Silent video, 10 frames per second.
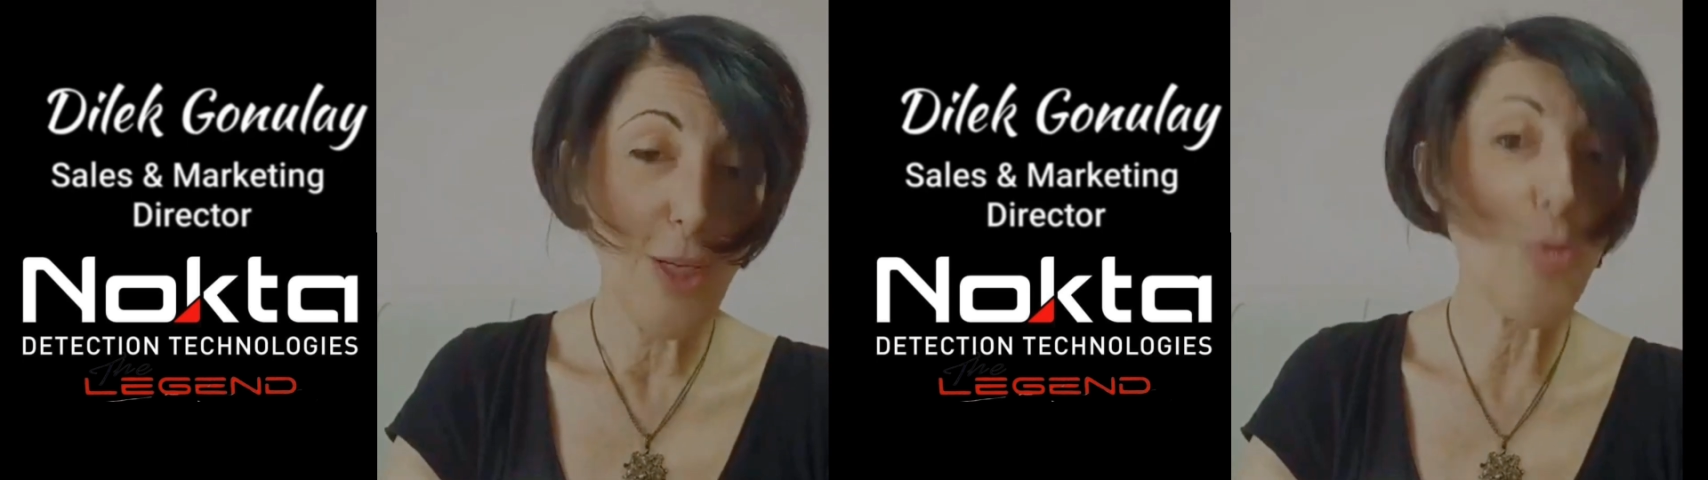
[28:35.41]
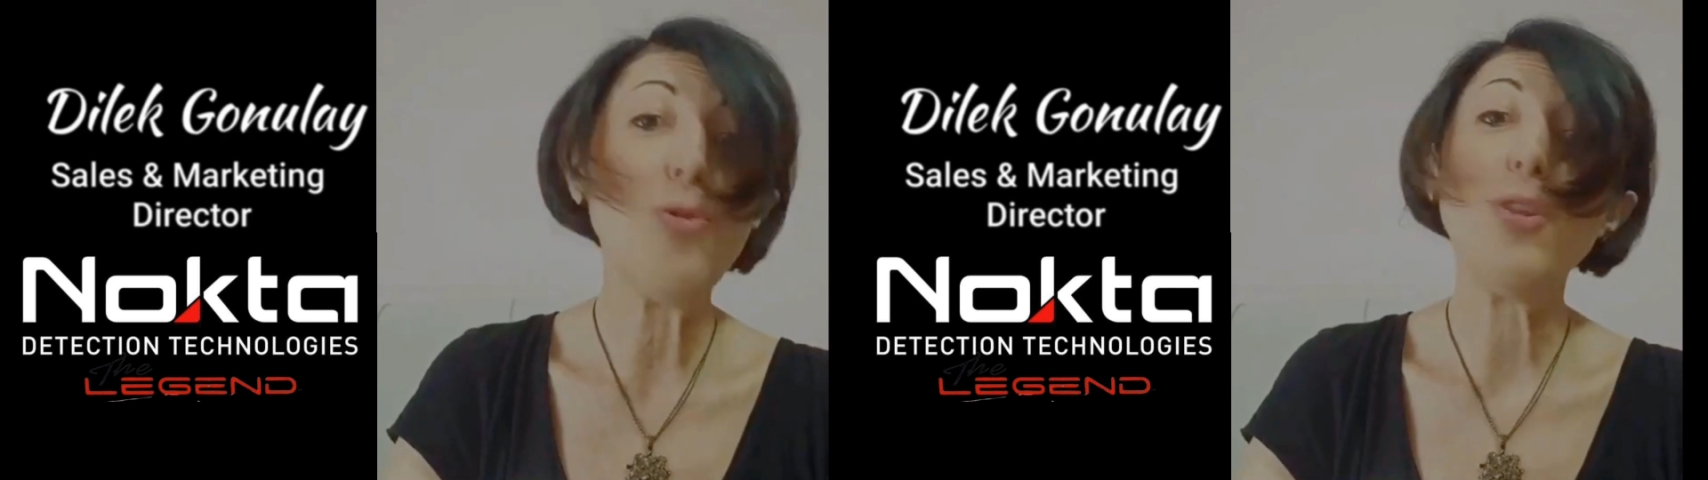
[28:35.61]

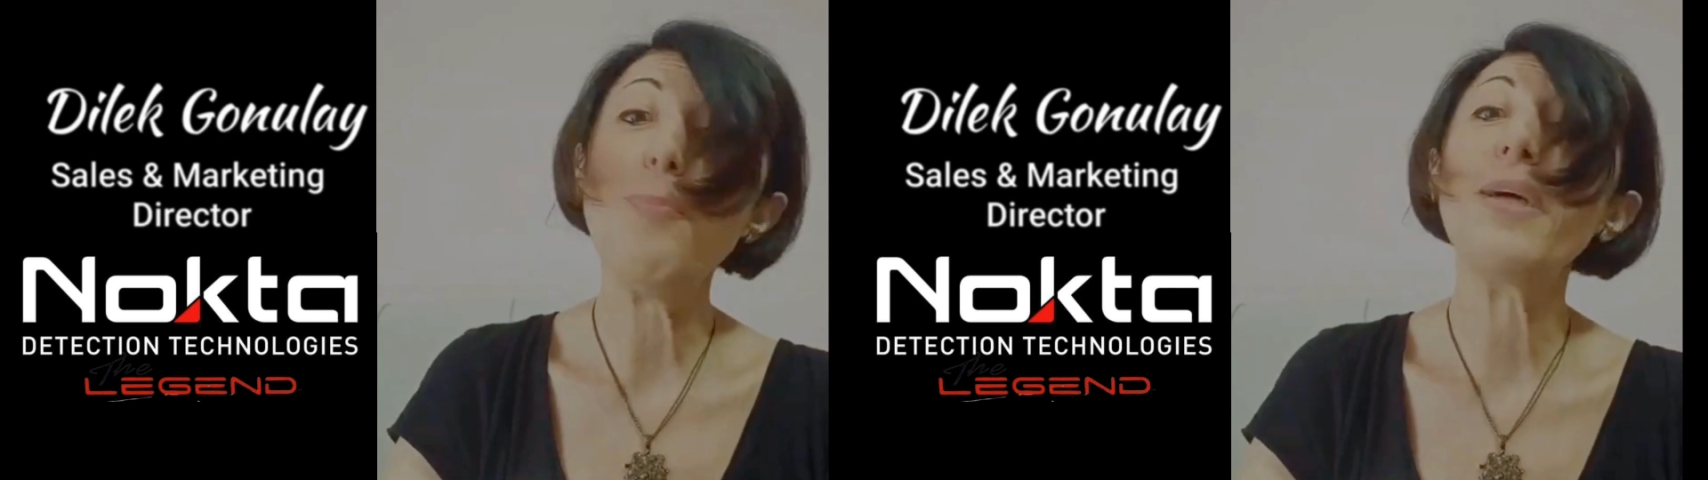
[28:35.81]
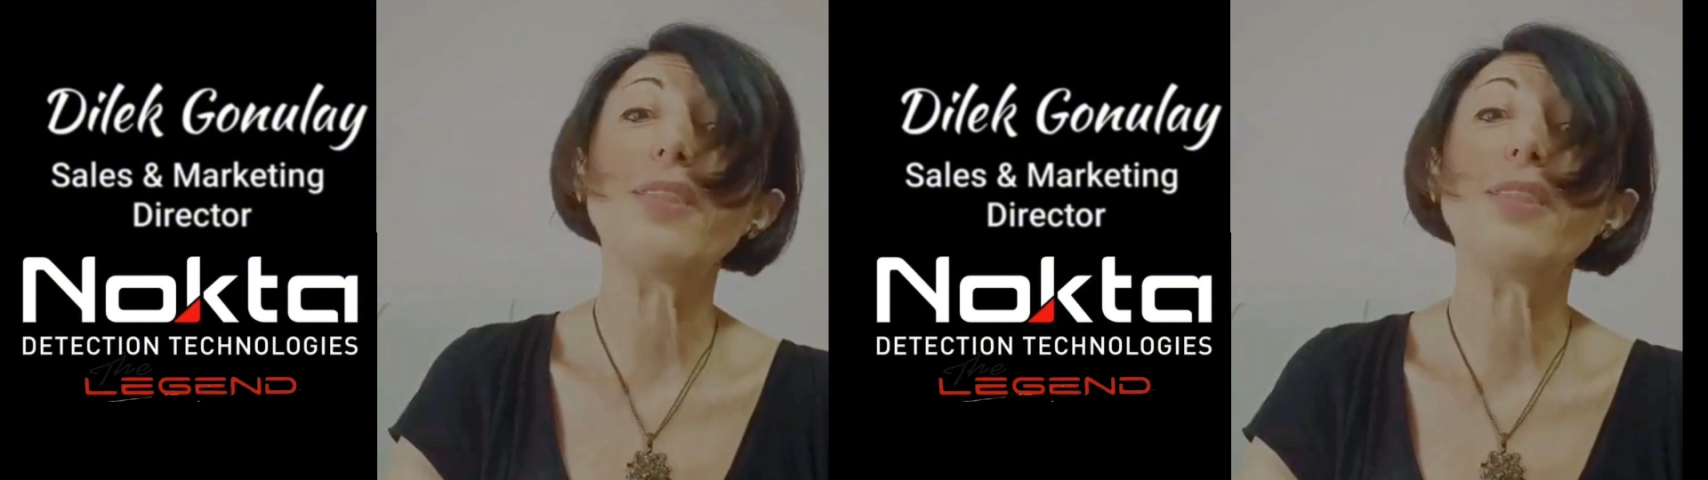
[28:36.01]
to the
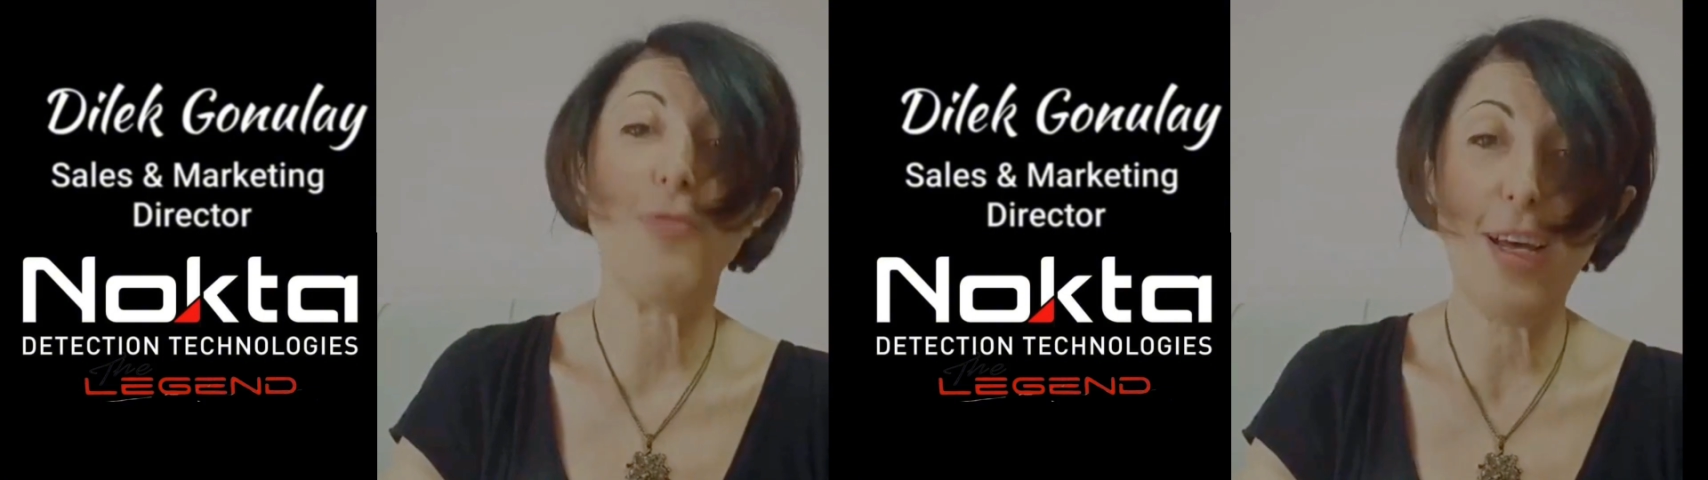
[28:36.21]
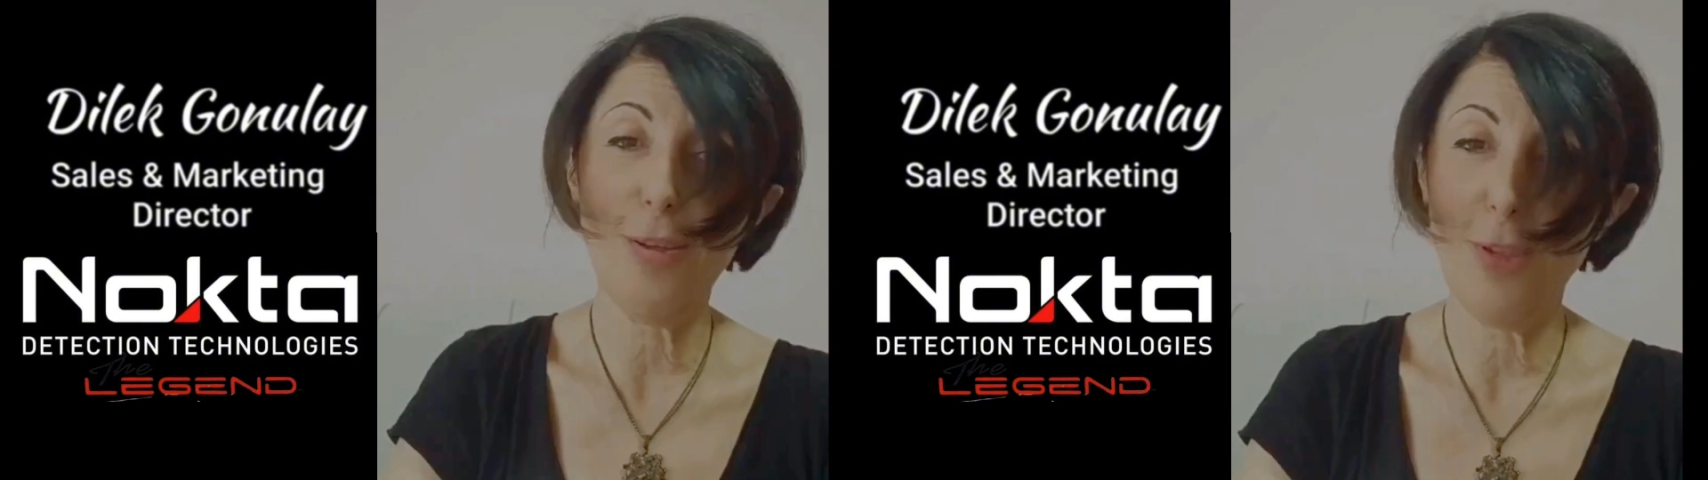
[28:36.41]
best
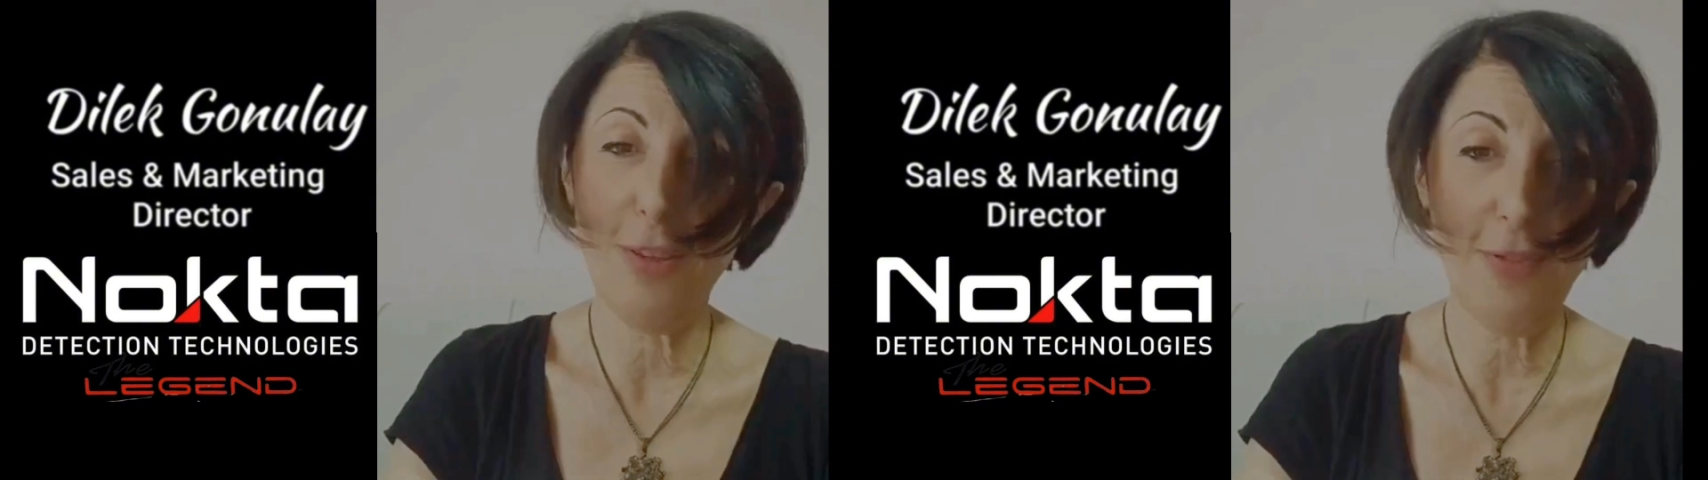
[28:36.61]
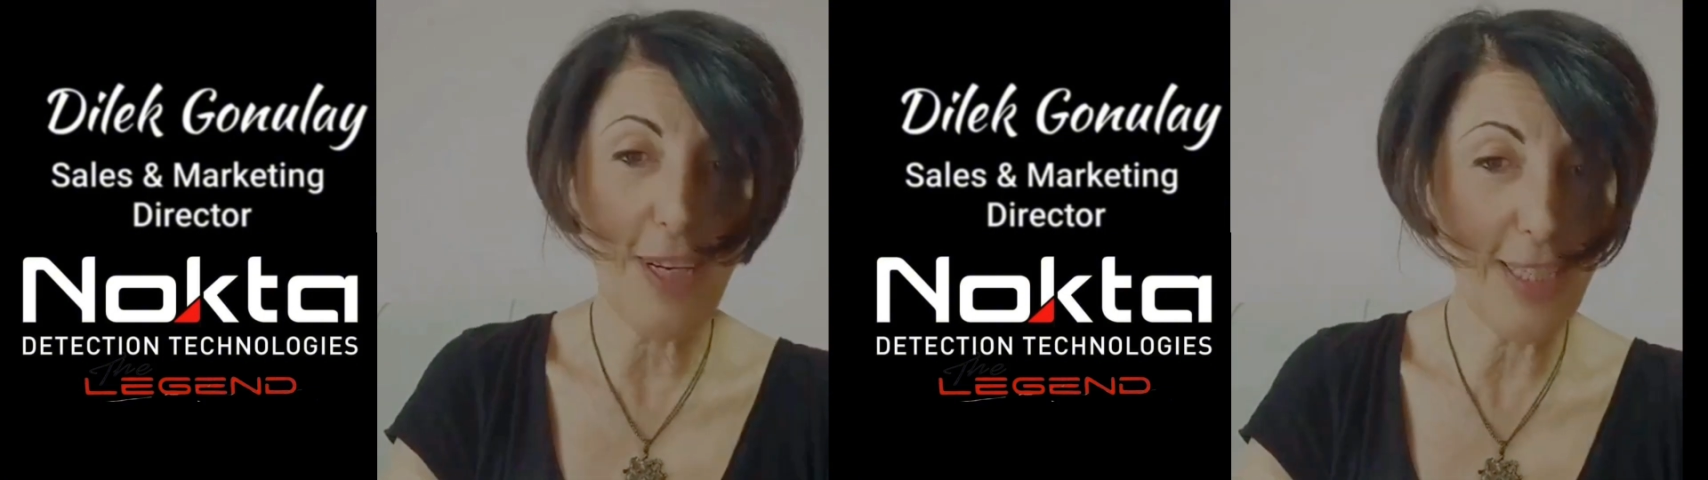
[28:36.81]
value
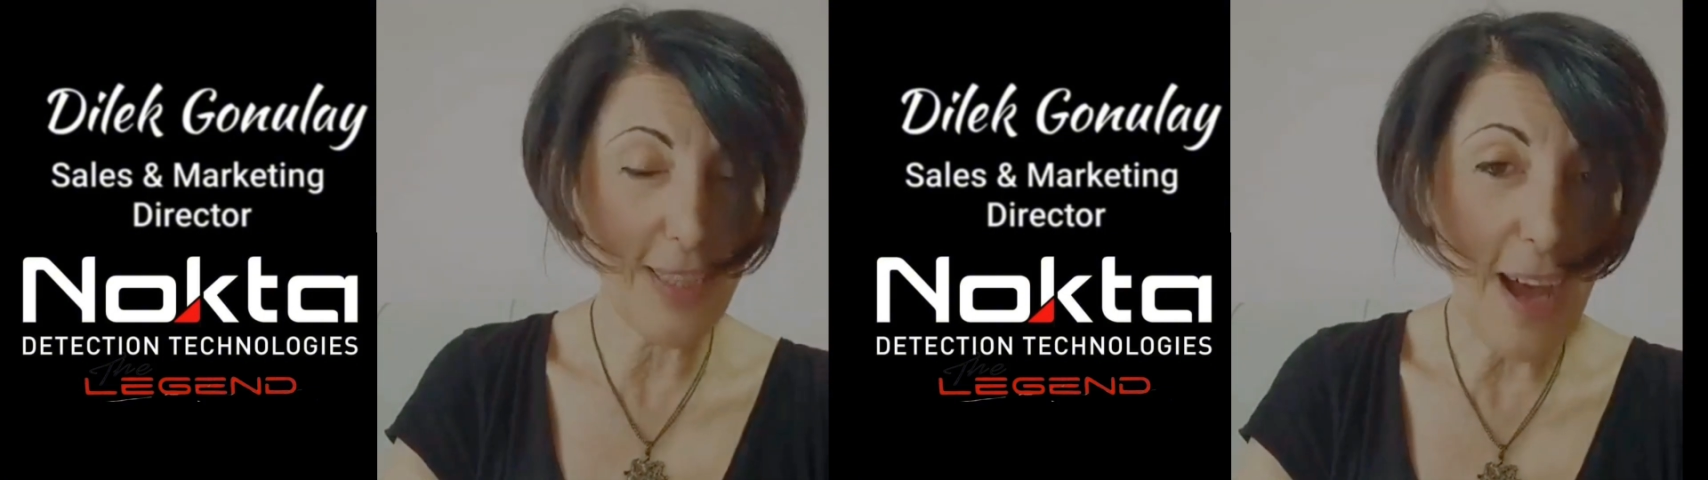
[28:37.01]
device